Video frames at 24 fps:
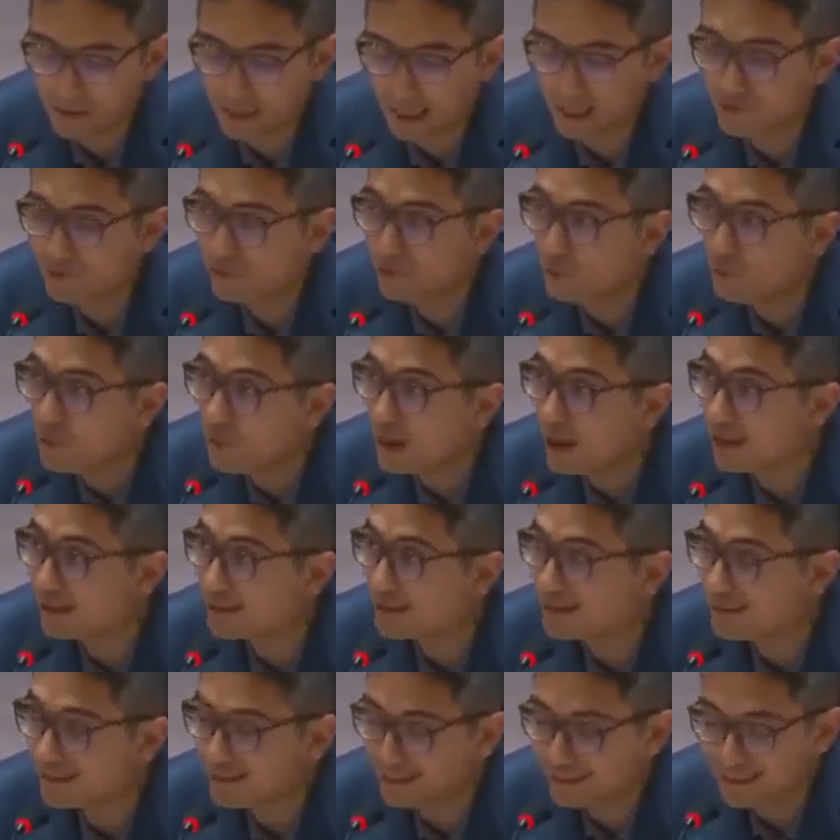And for
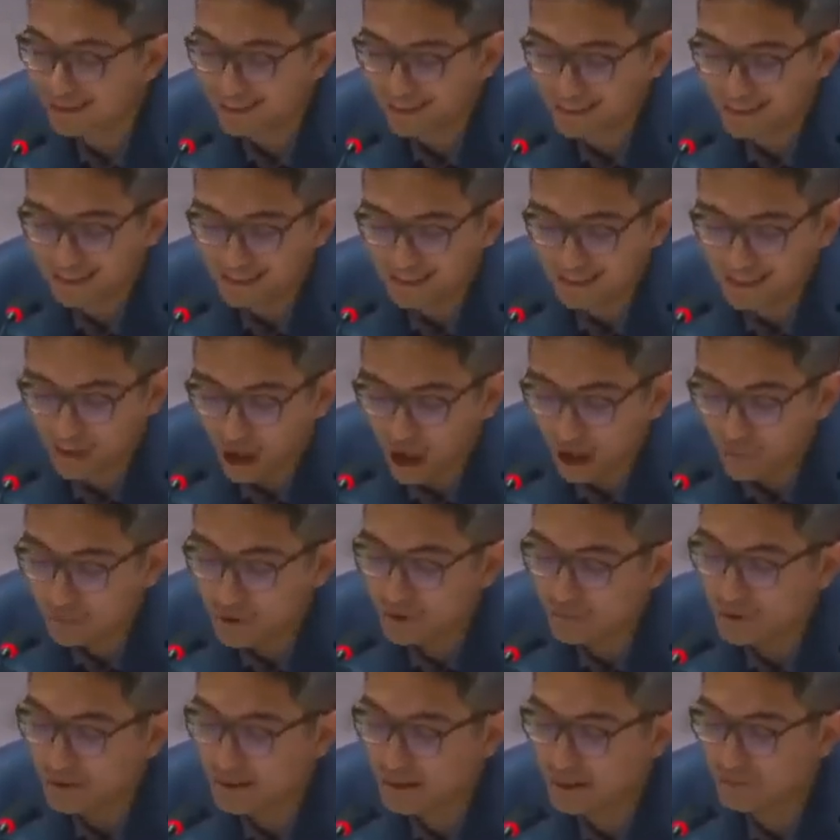what? The
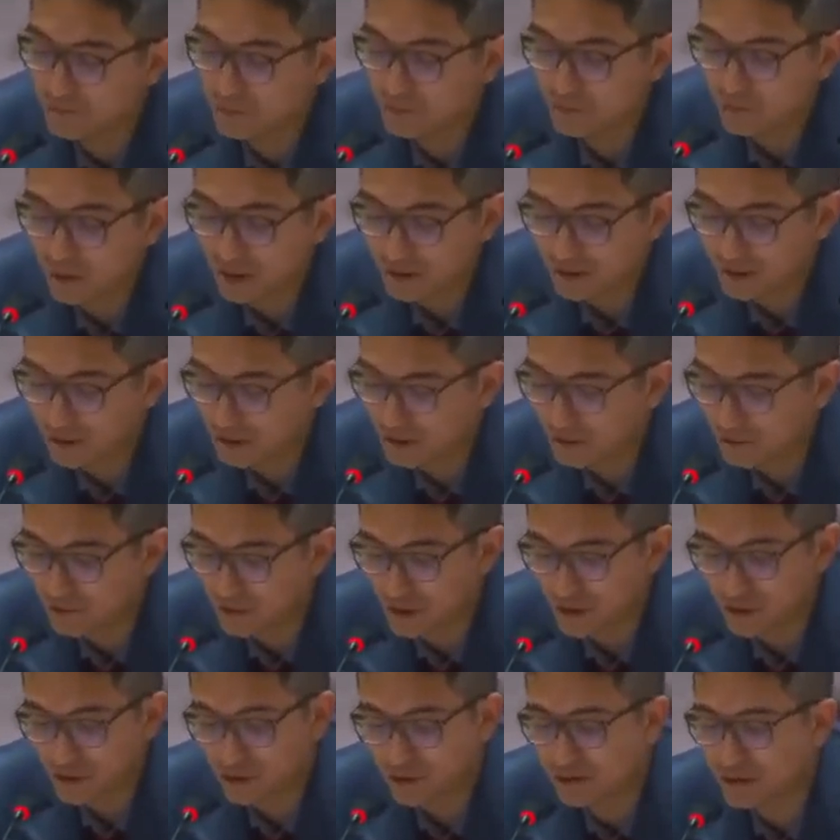optimism of Western
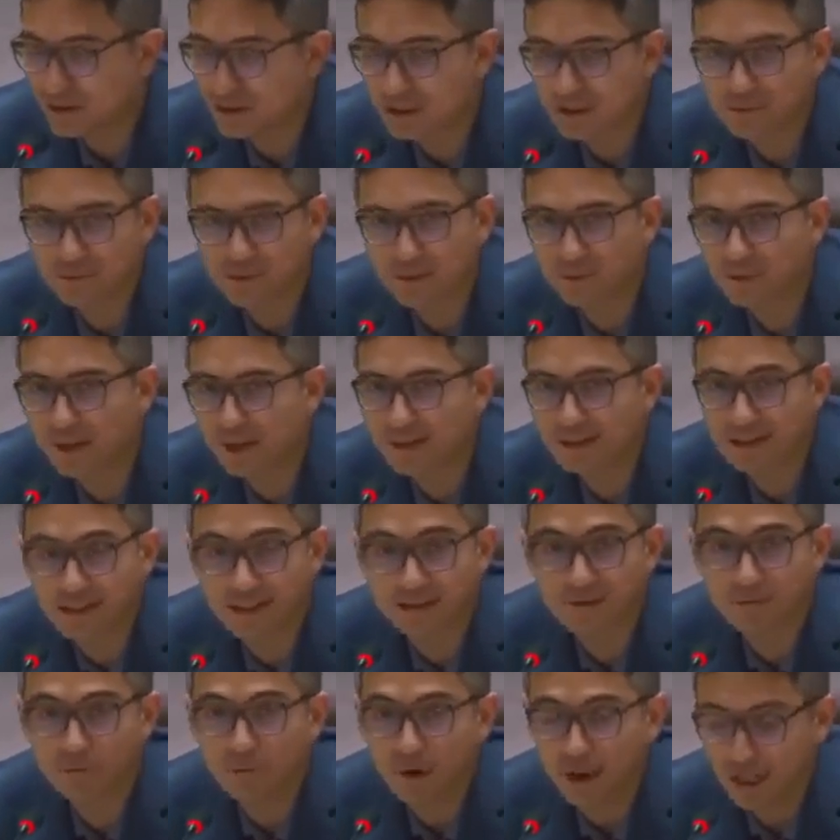officials and diplomats
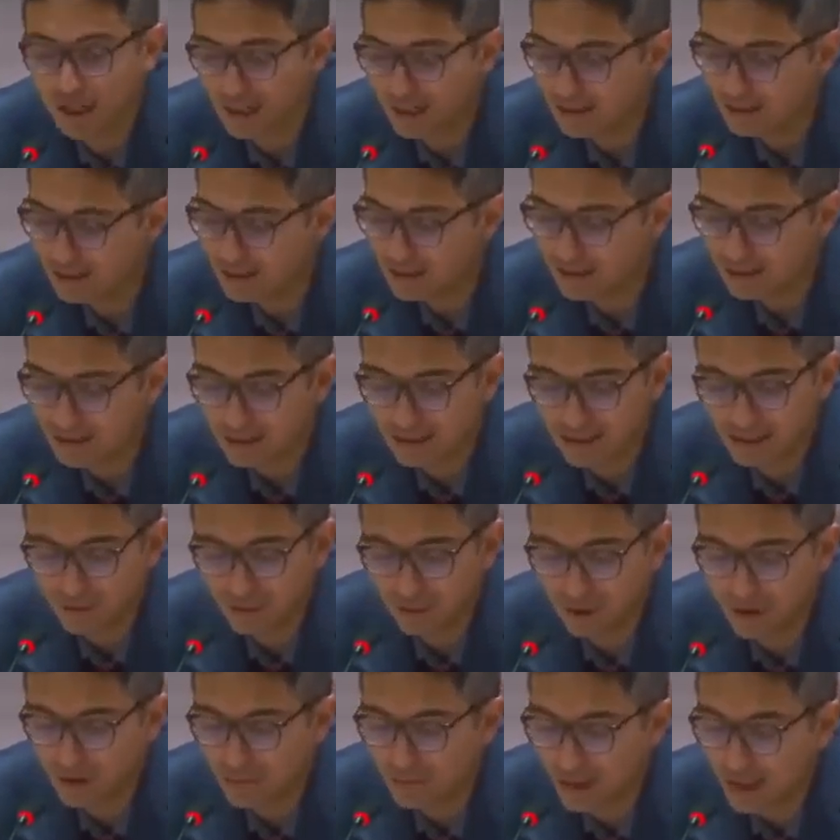has waned,
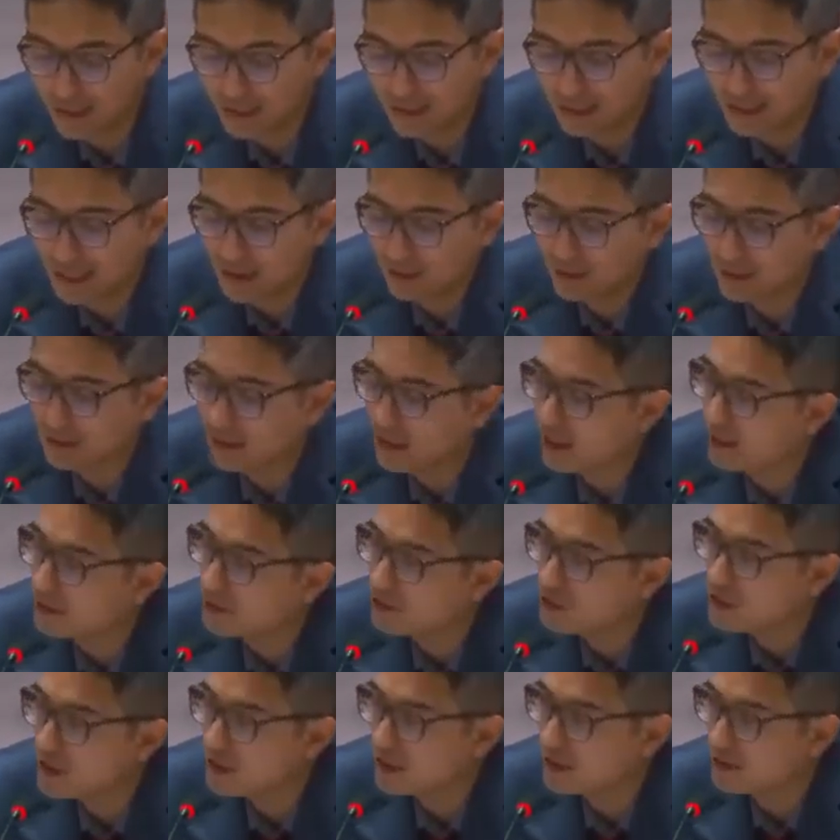with many now
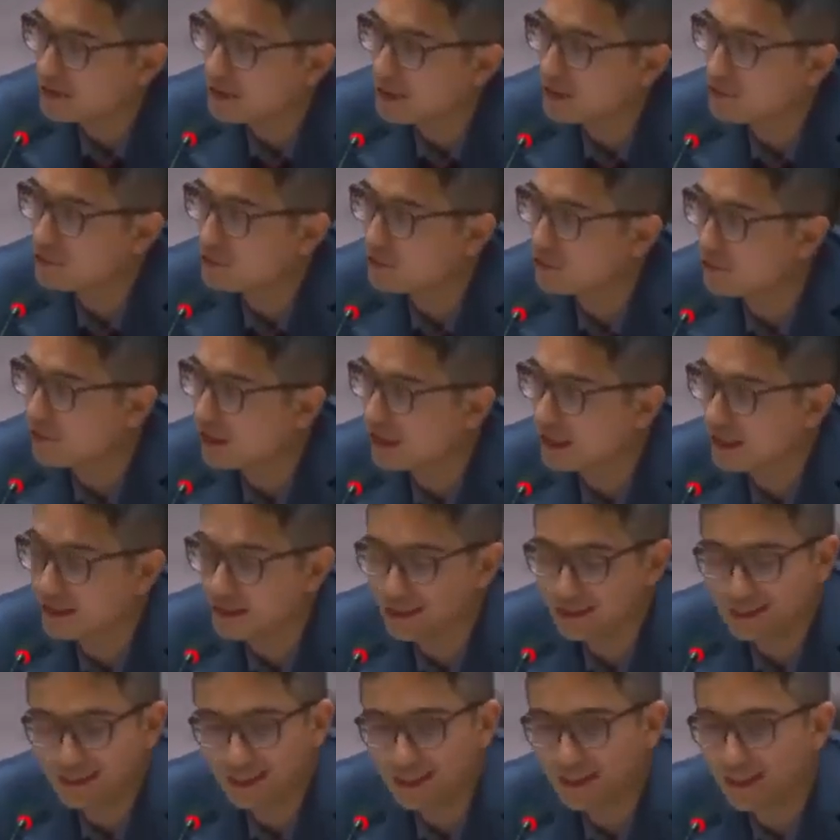acknowledging that
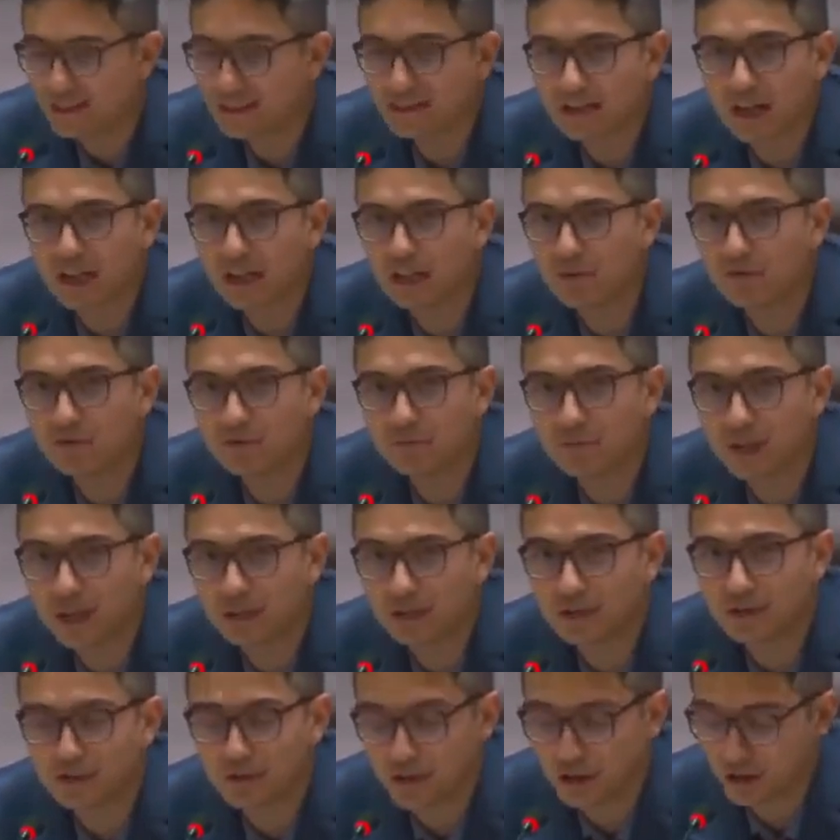Ukraine has not even
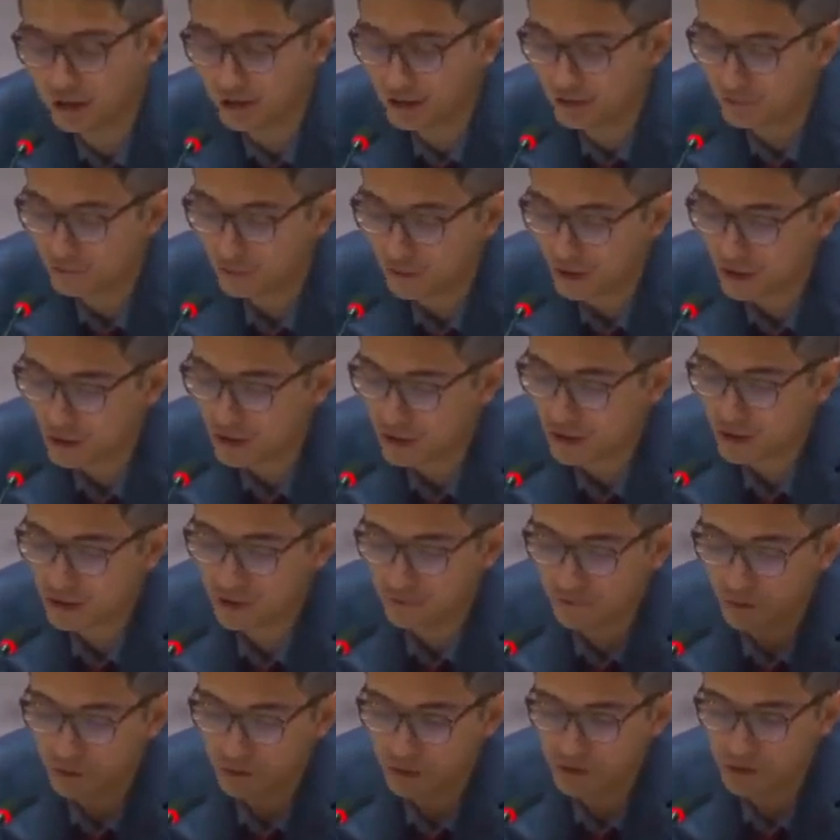penetrated Russia's
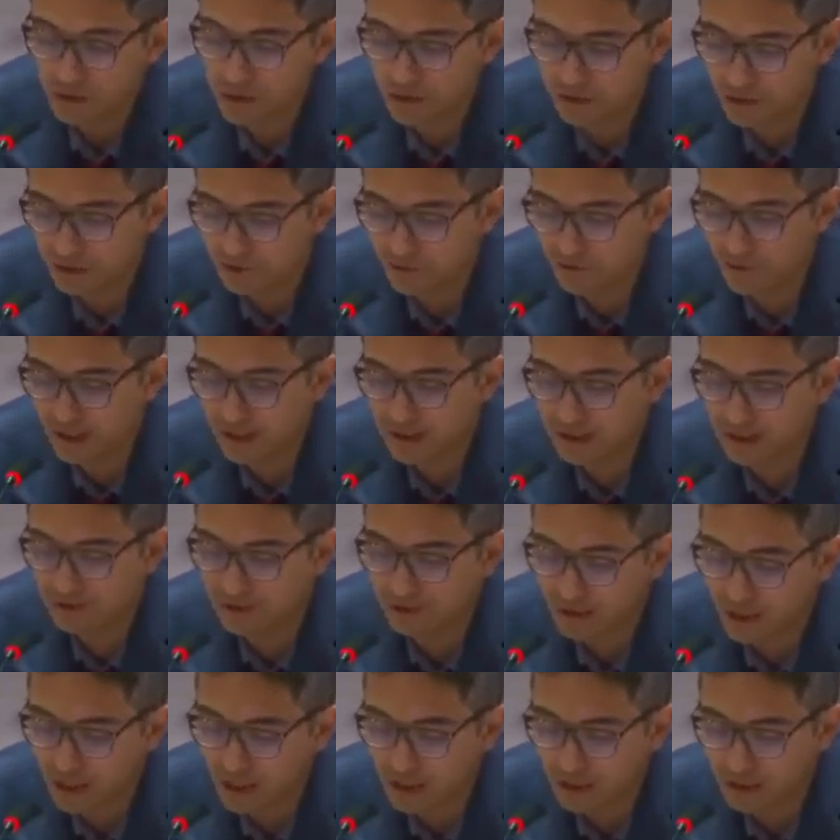first defensive
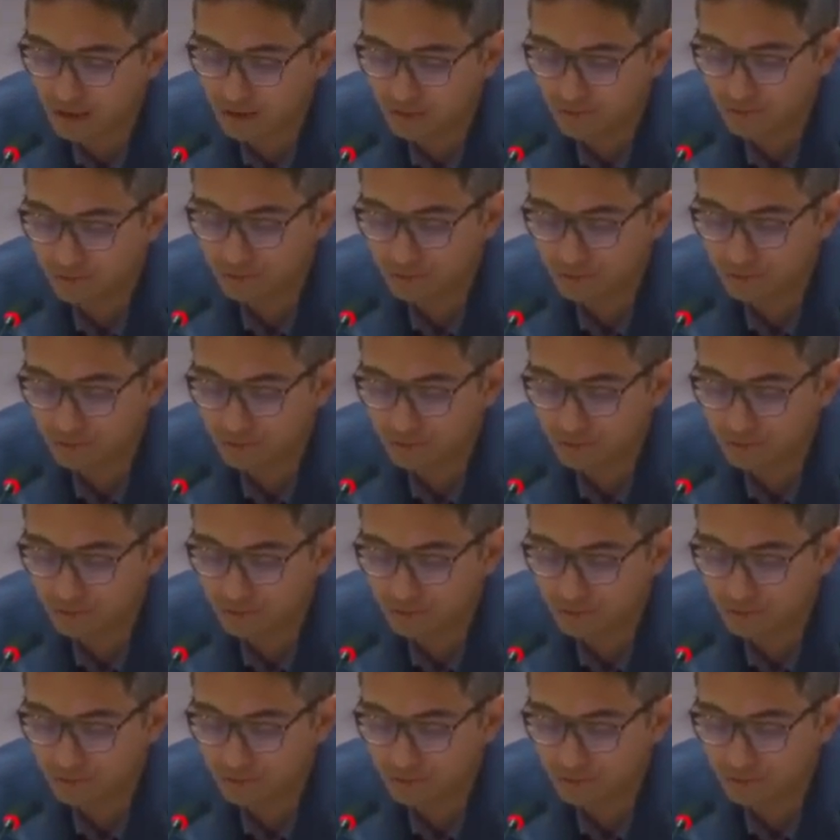line.